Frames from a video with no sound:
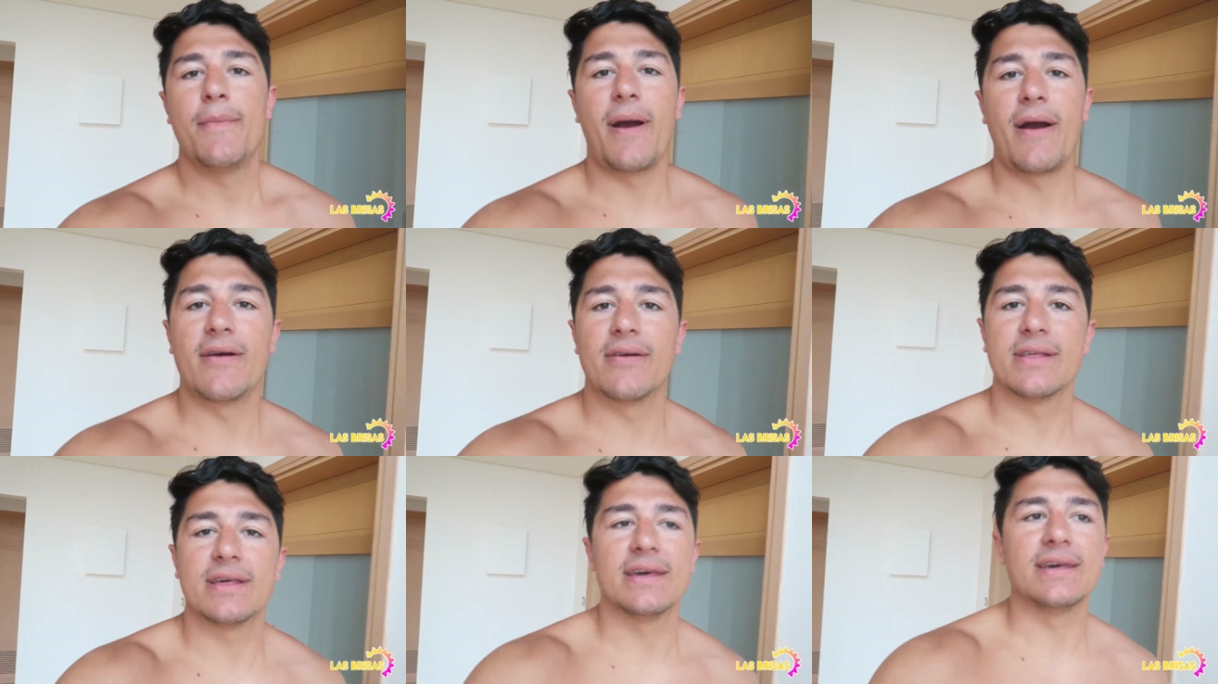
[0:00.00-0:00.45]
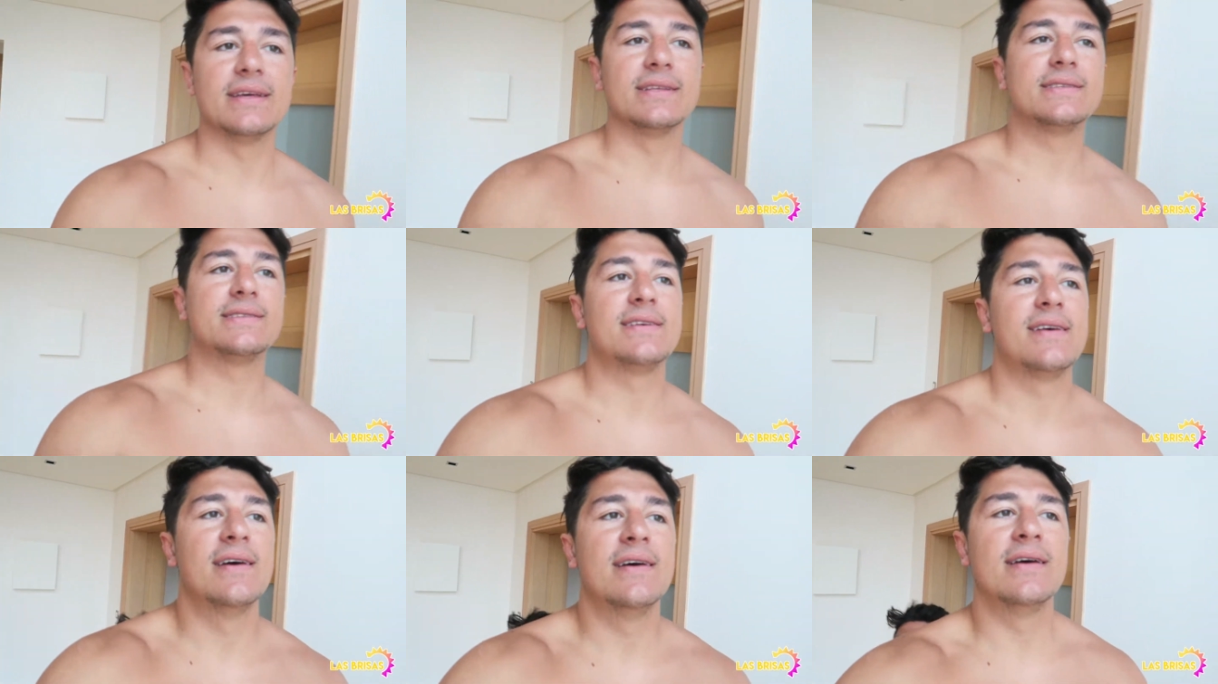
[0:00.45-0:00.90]
Apparently
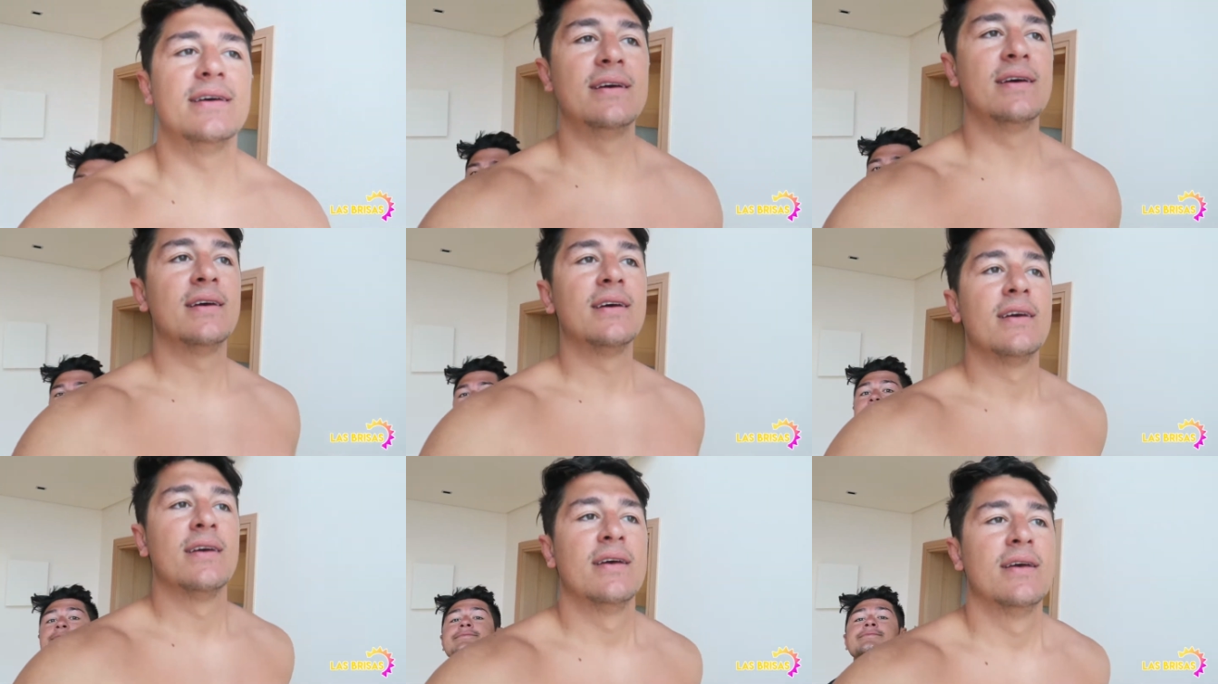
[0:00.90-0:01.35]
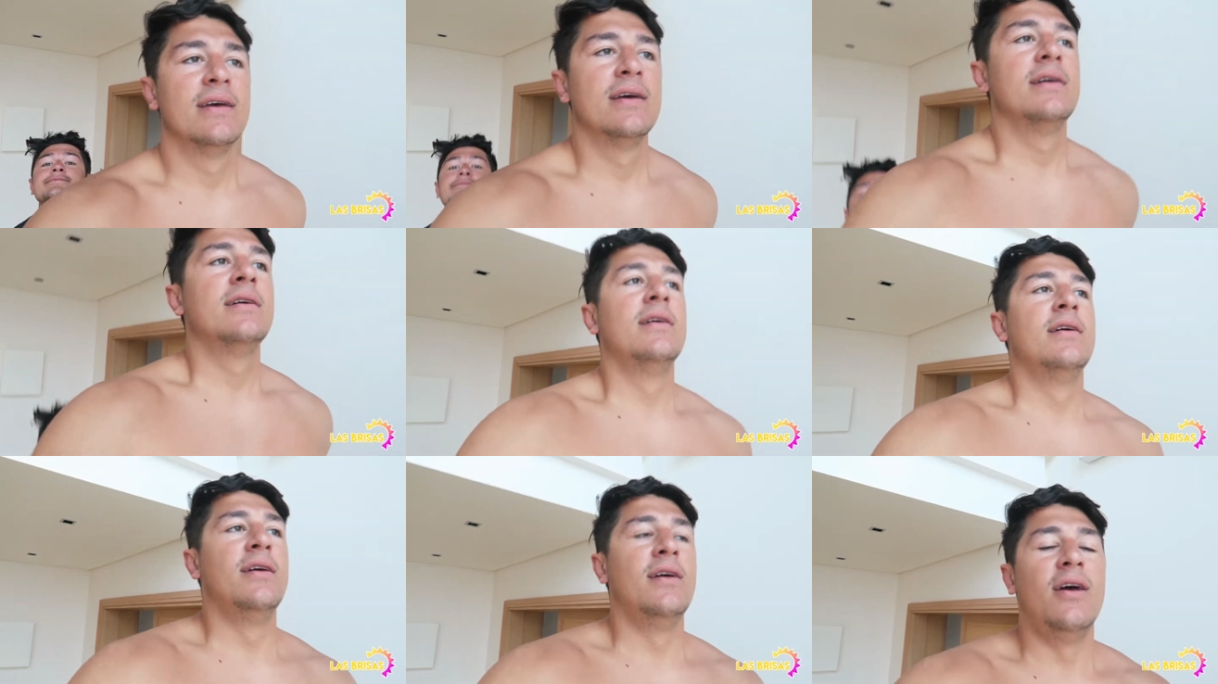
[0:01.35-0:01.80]
it's
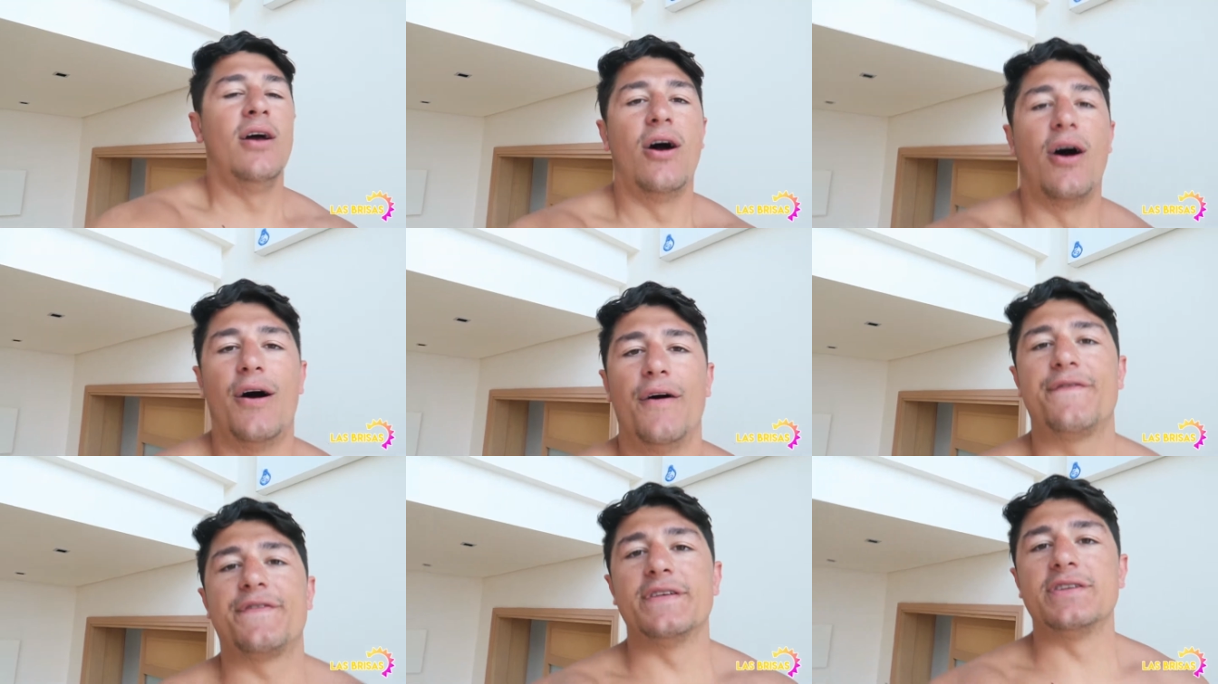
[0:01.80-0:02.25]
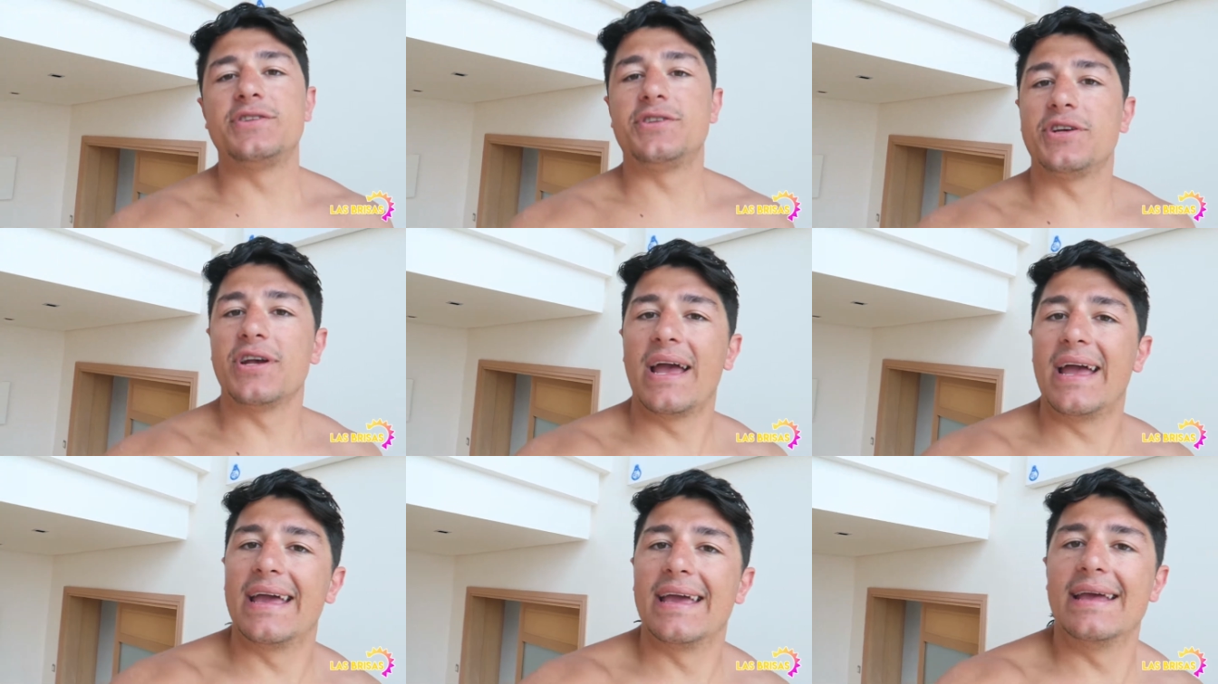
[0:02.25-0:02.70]
off the
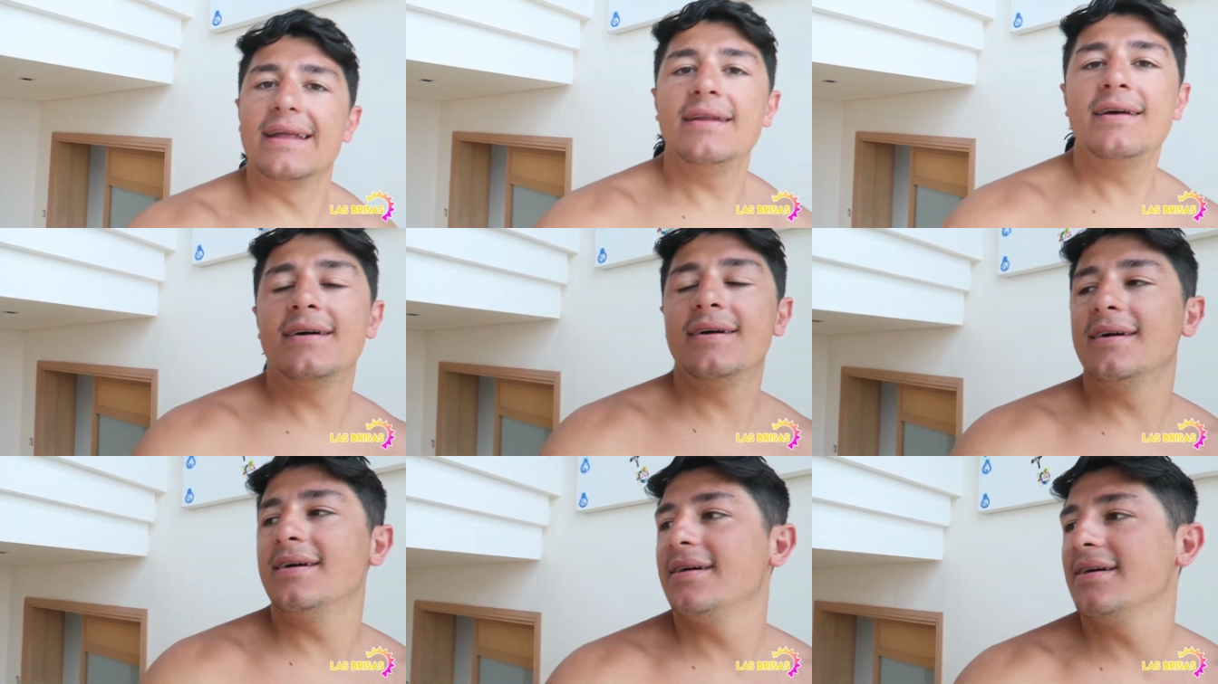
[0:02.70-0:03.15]
chain.